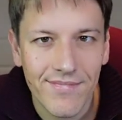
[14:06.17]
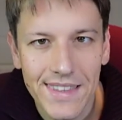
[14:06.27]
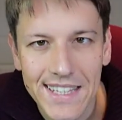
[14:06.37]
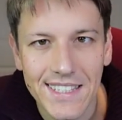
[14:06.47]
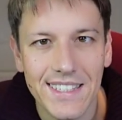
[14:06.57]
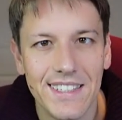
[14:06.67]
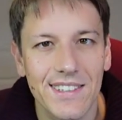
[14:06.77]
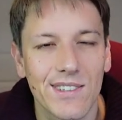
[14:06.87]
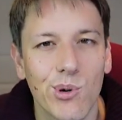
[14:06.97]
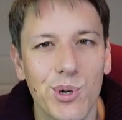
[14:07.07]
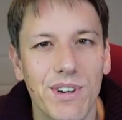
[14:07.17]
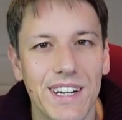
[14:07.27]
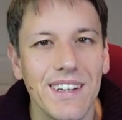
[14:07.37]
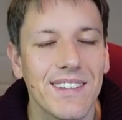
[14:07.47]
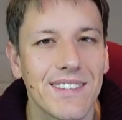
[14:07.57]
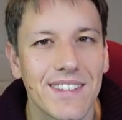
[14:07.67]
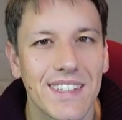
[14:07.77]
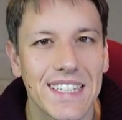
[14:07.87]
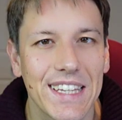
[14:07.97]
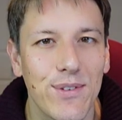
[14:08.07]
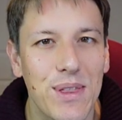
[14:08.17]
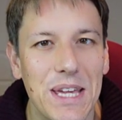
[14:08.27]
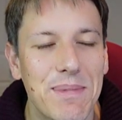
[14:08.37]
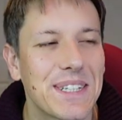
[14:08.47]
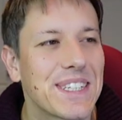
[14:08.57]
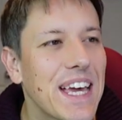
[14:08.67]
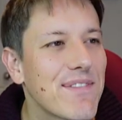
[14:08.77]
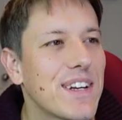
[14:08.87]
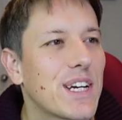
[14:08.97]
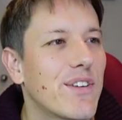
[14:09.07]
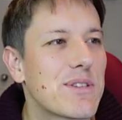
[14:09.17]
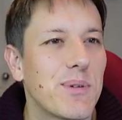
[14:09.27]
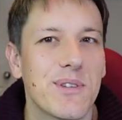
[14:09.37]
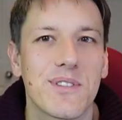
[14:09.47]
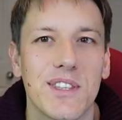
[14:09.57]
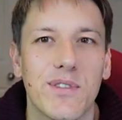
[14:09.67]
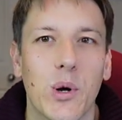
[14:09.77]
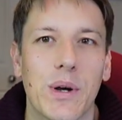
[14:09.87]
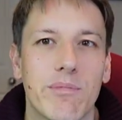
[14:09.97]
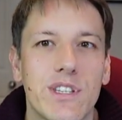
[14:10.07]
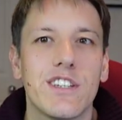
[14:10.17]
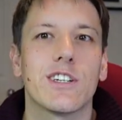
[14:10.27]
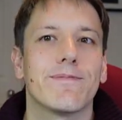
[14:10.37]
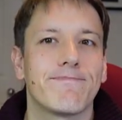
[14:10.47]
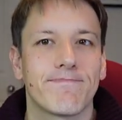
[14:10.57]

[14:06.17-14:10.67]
this ordering, if you think about it carefully, corresponds to the following procedure.